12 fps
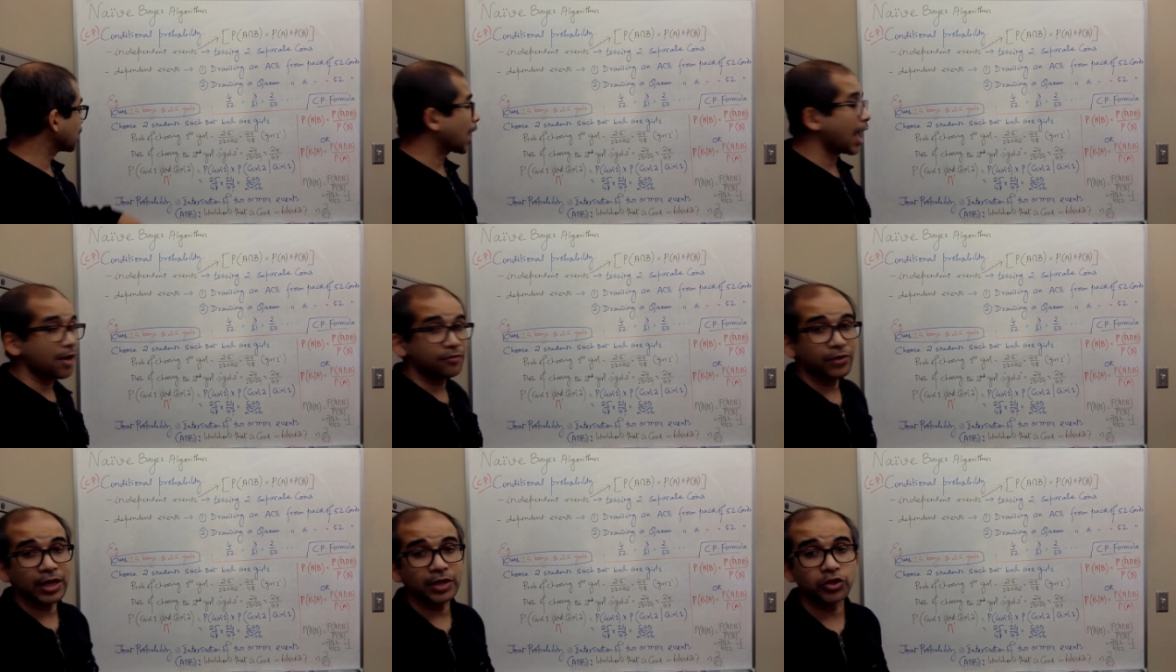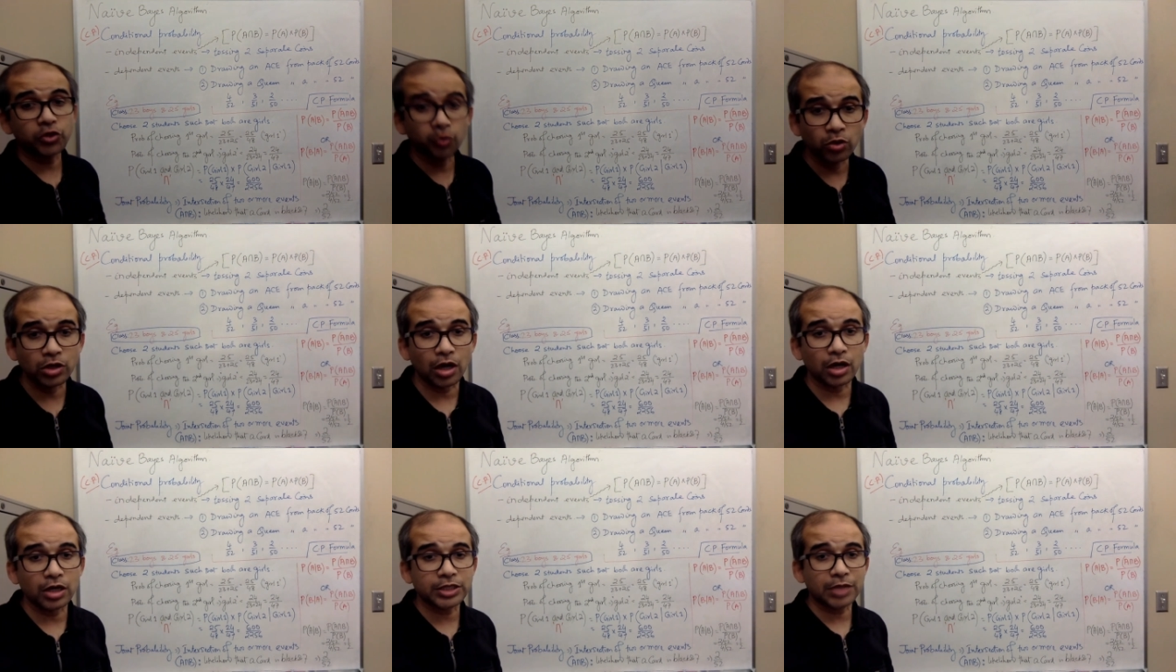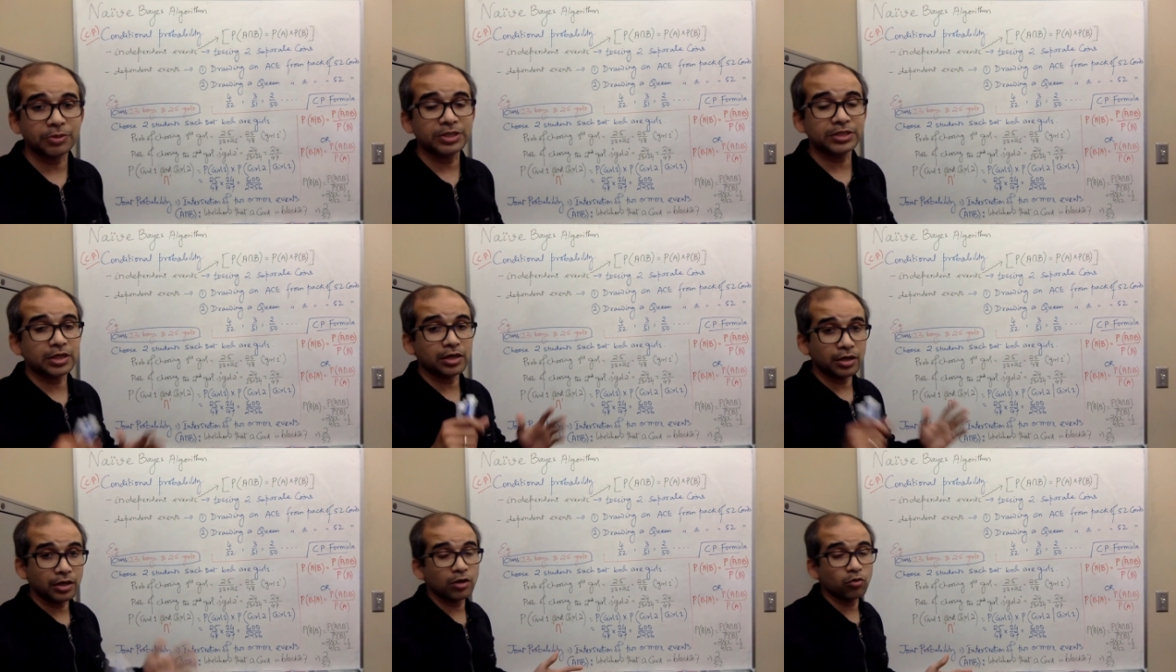having 2 girls, that means a
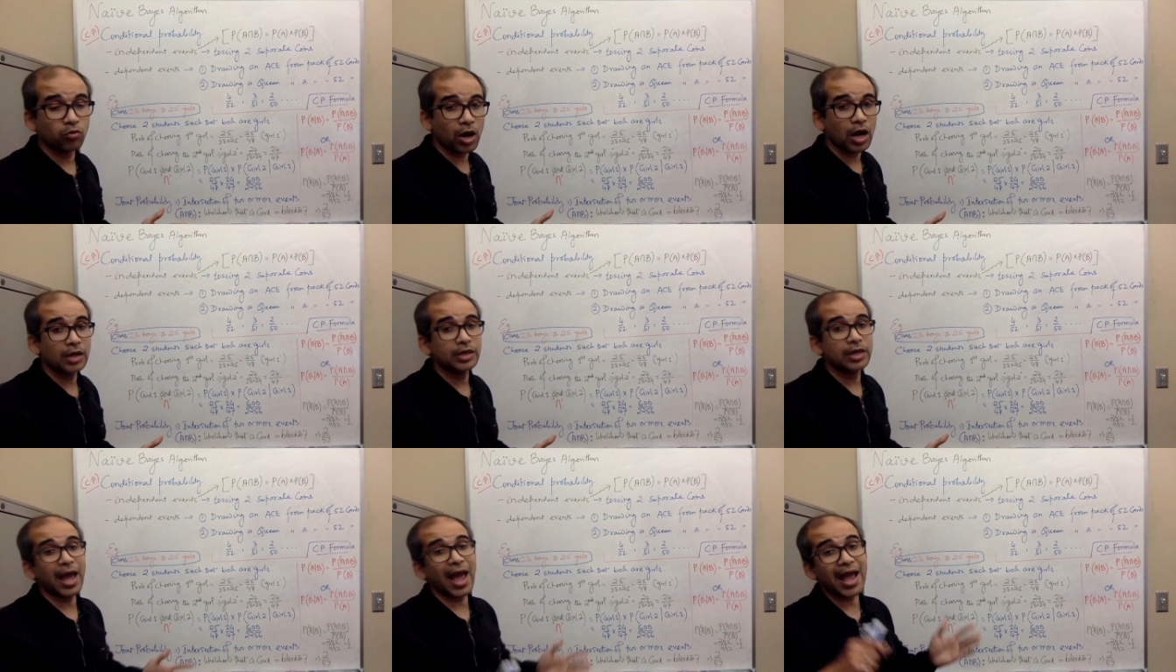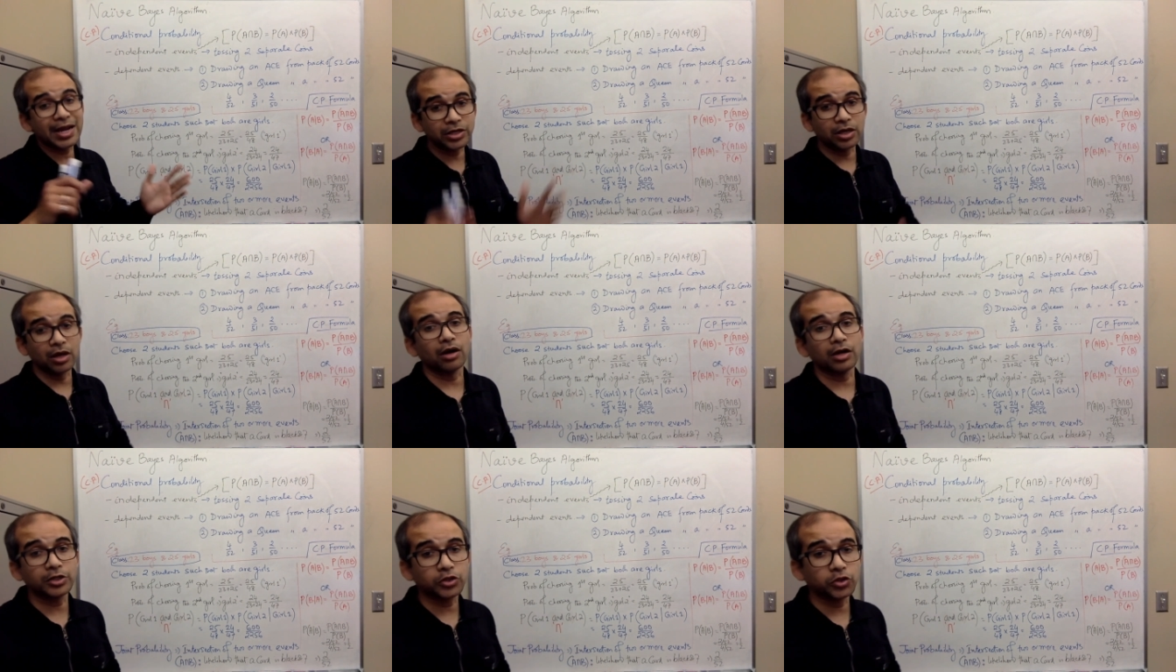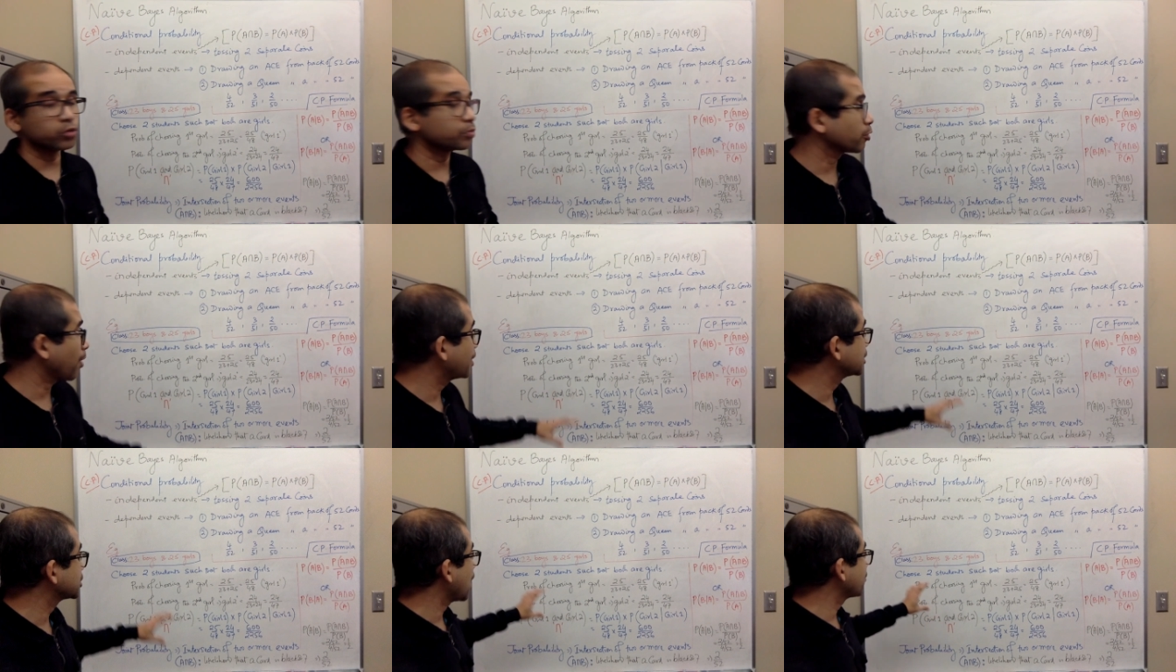girl 1 and girl 2,
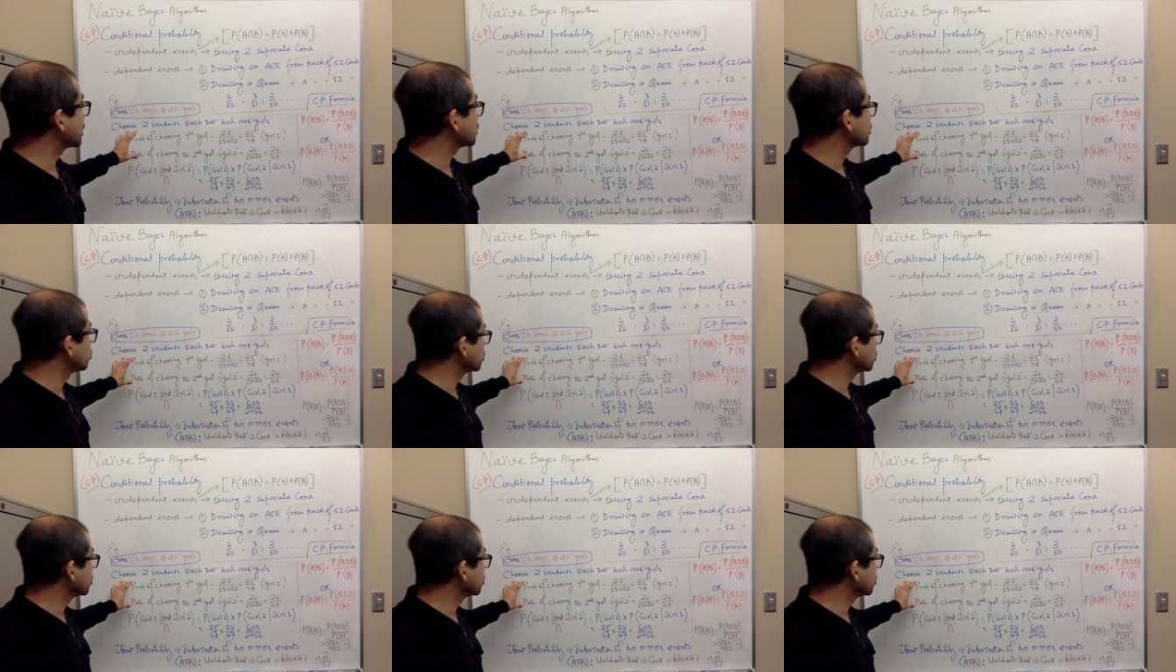probability of having